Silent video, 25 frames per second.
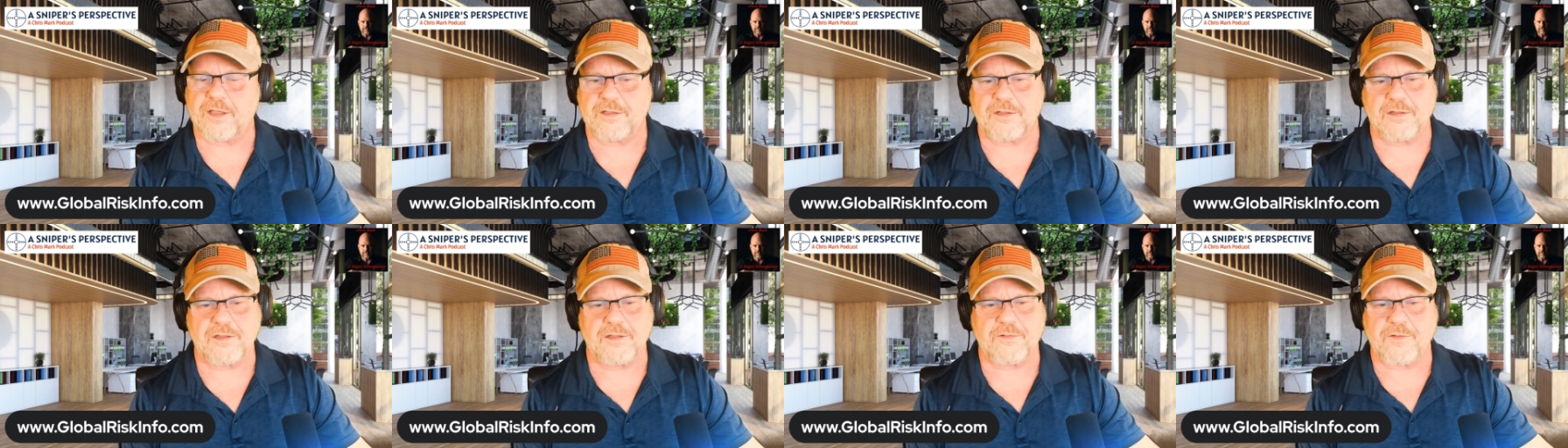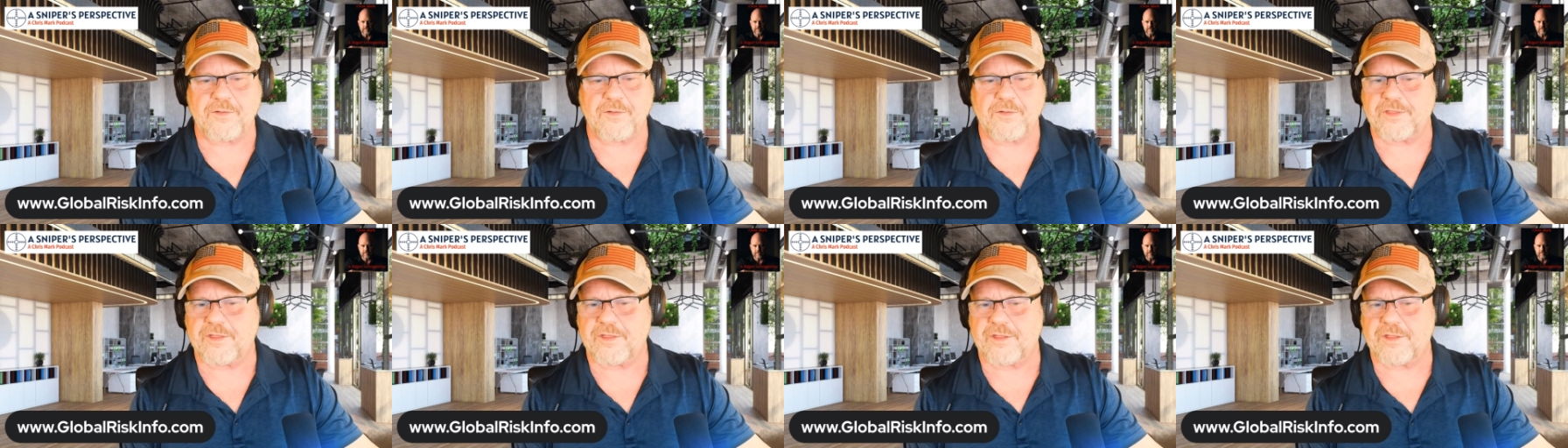You leave
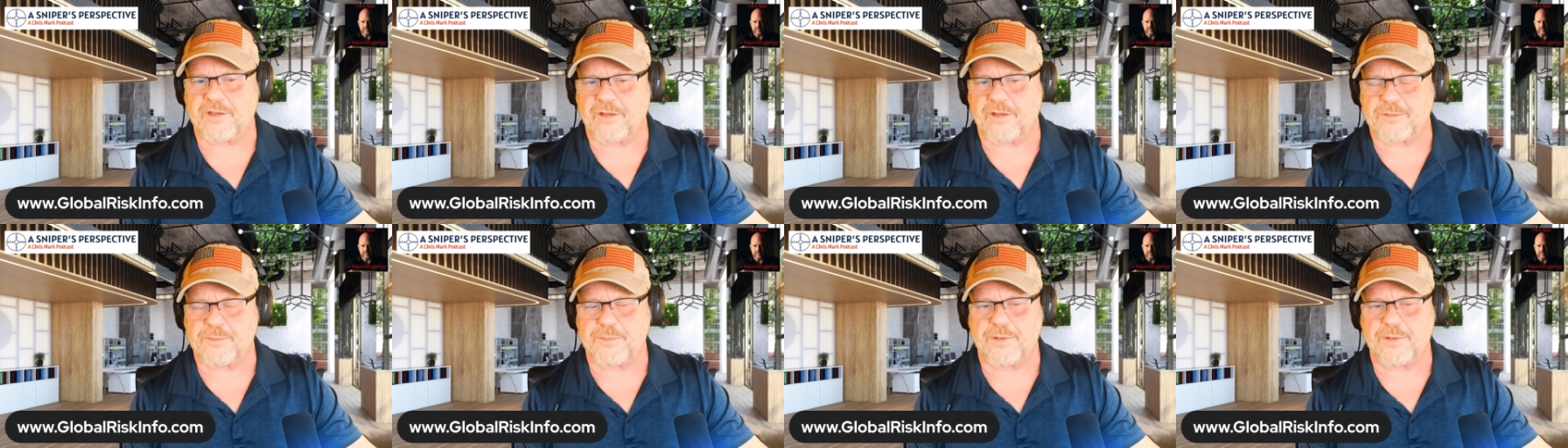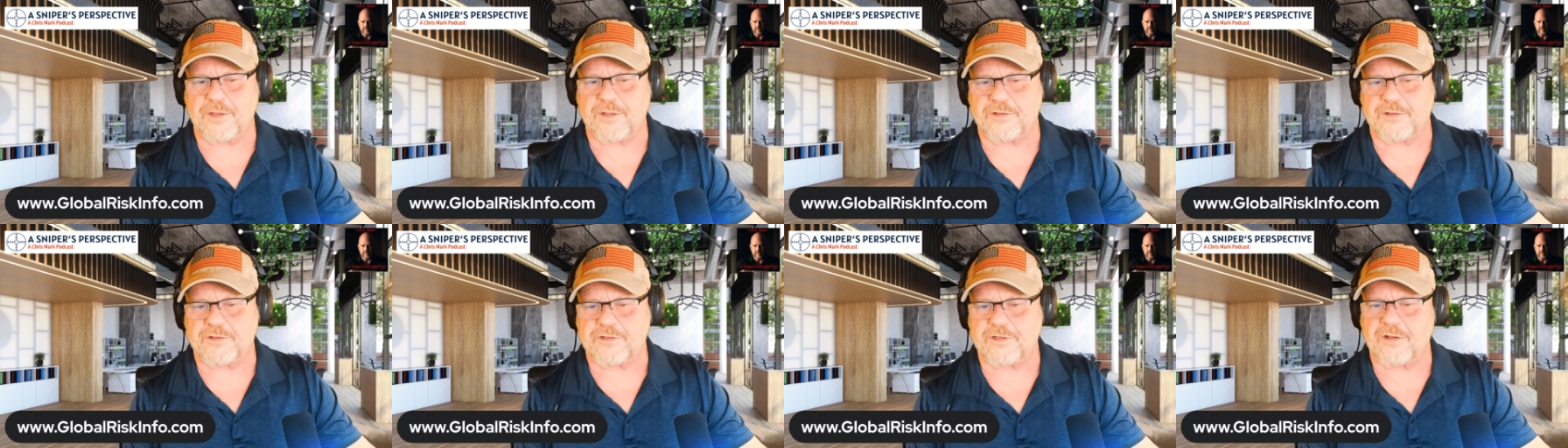everything on the
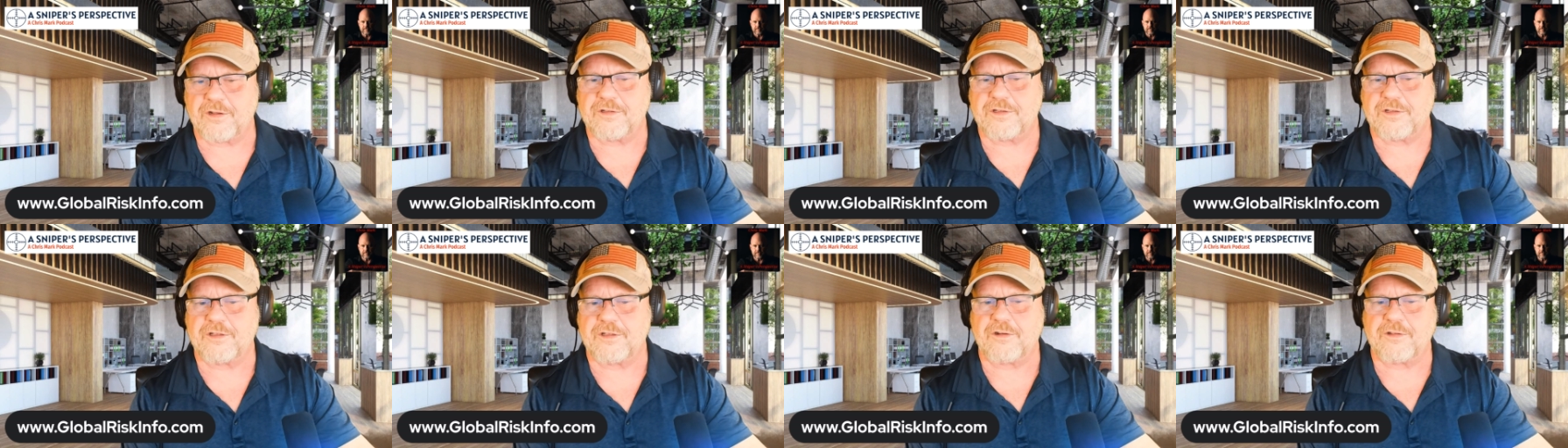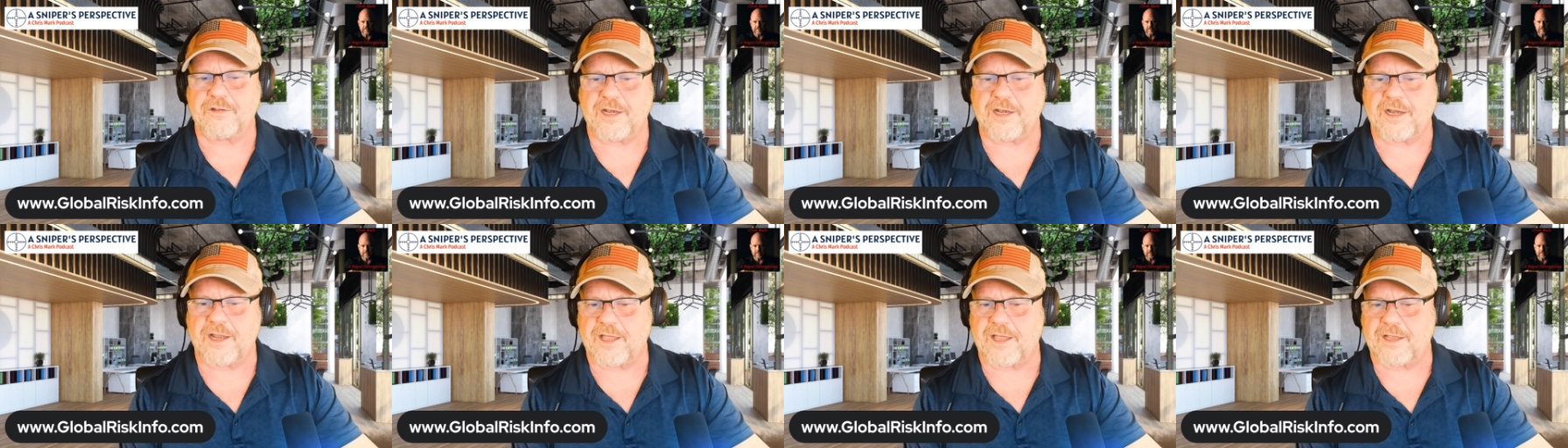pitch. You don't you
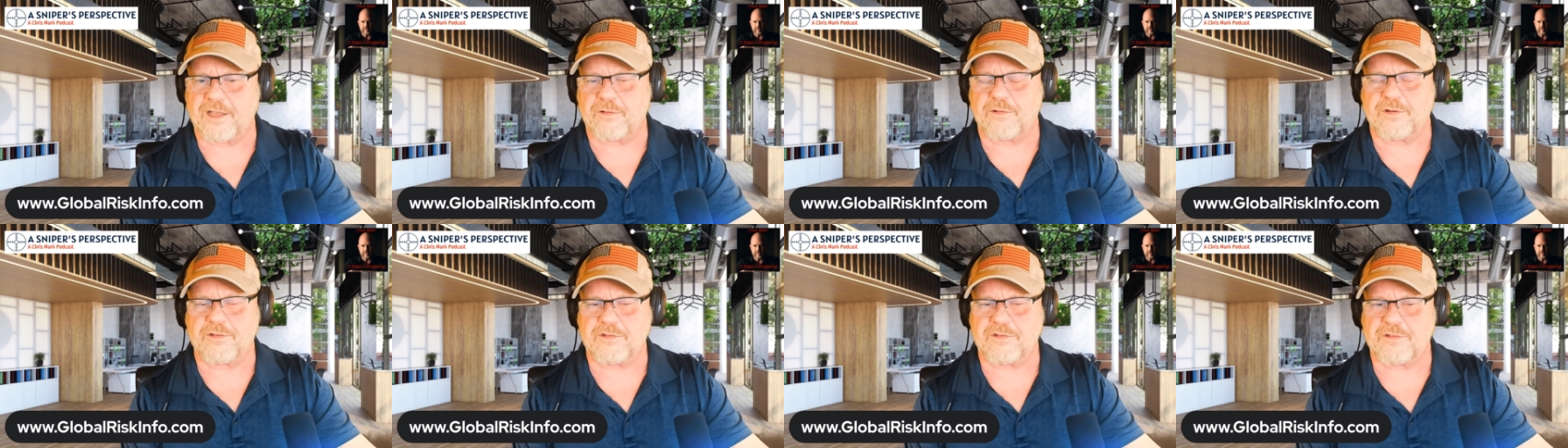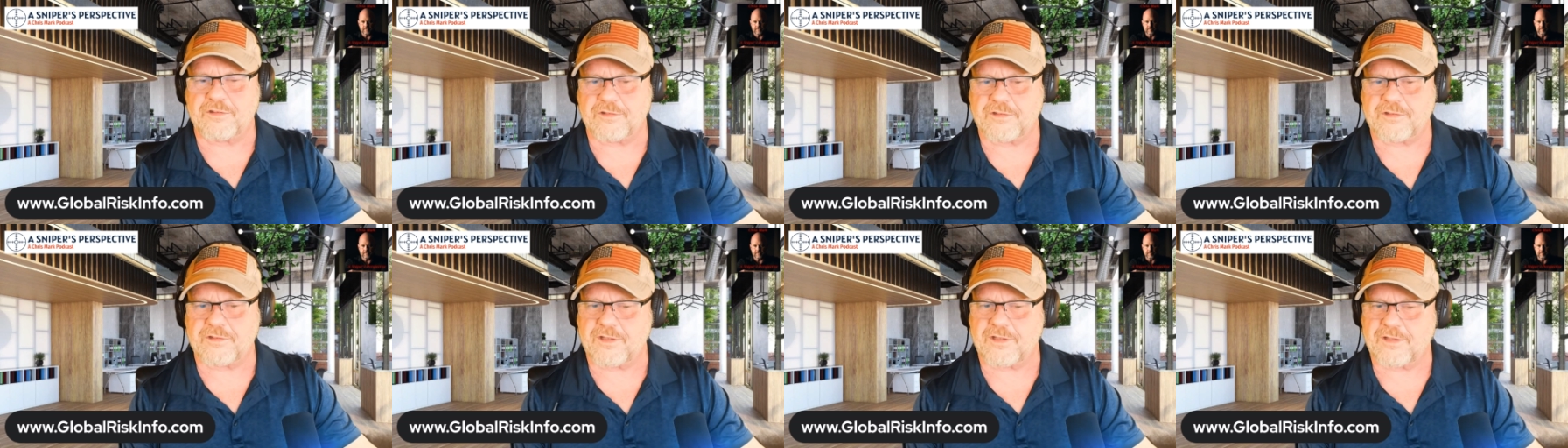don't get angry. It's
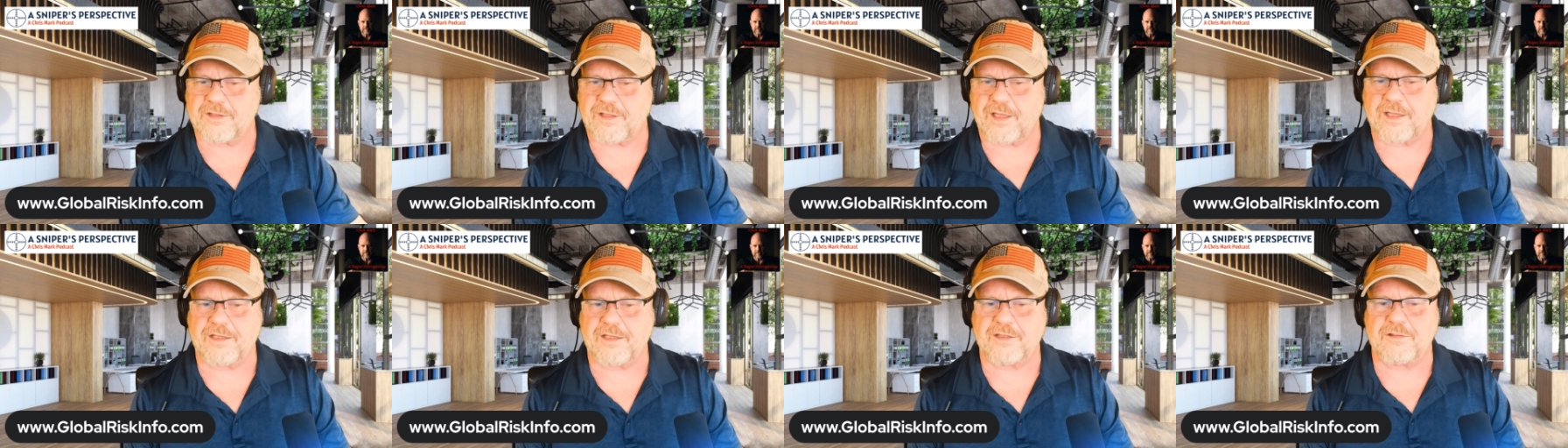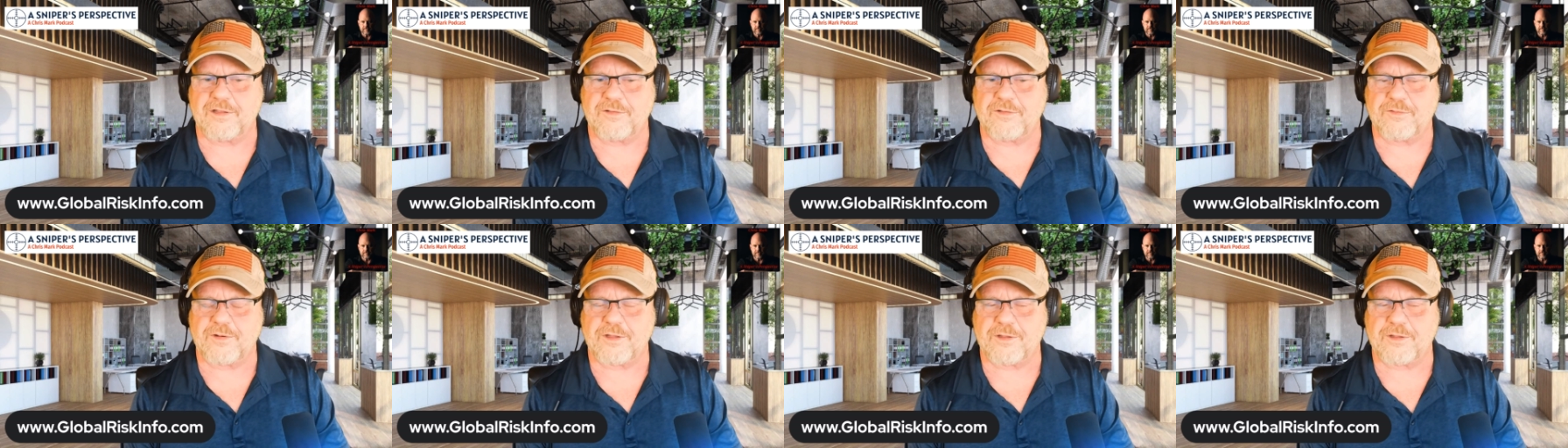just hey, you
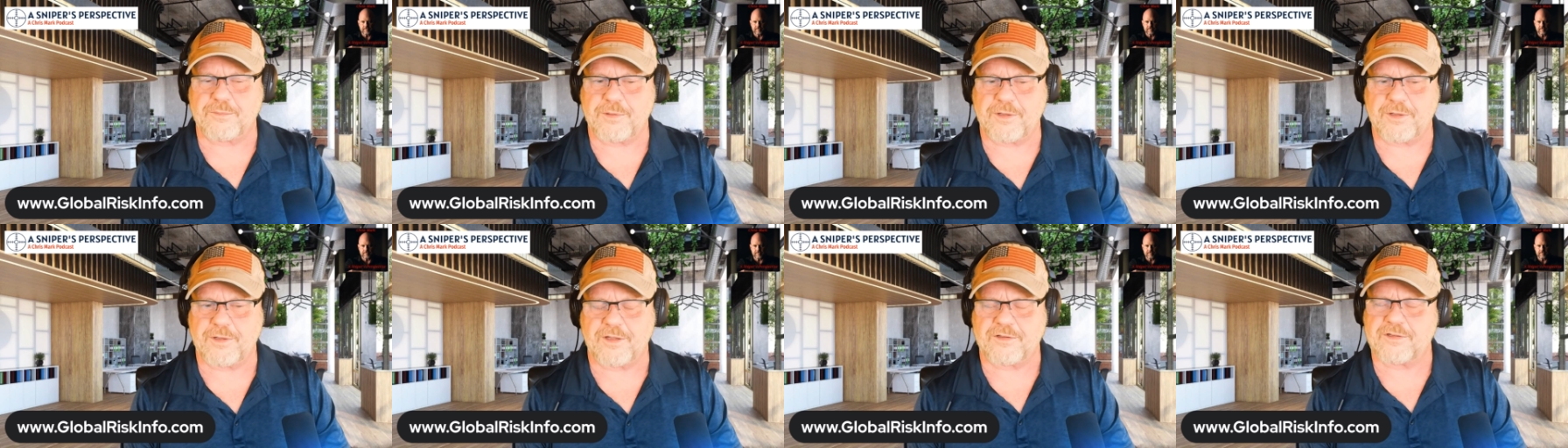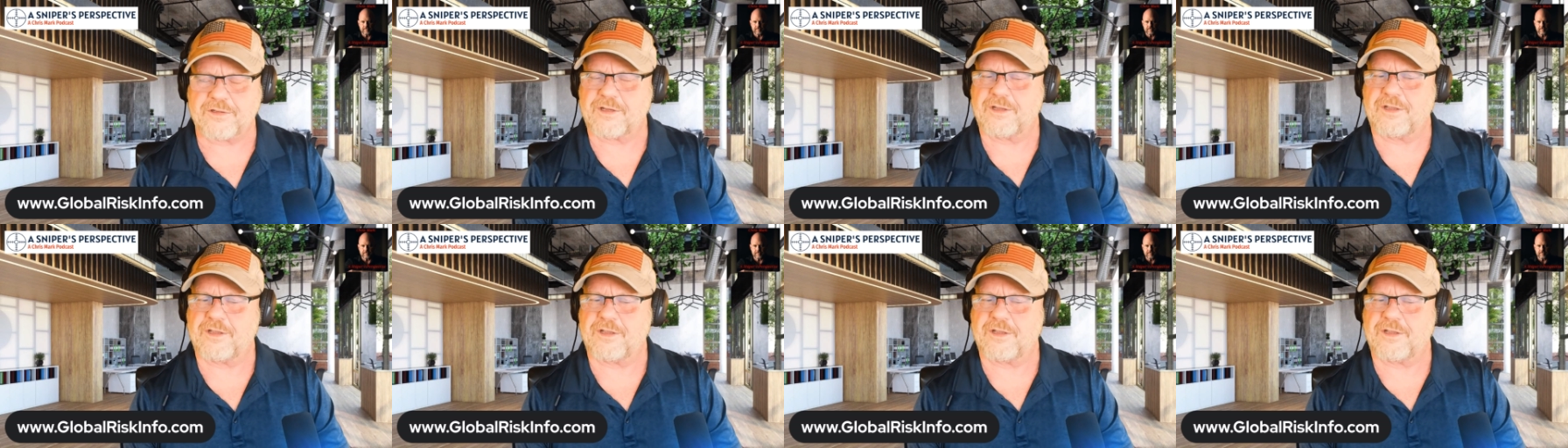leave it on the pitch.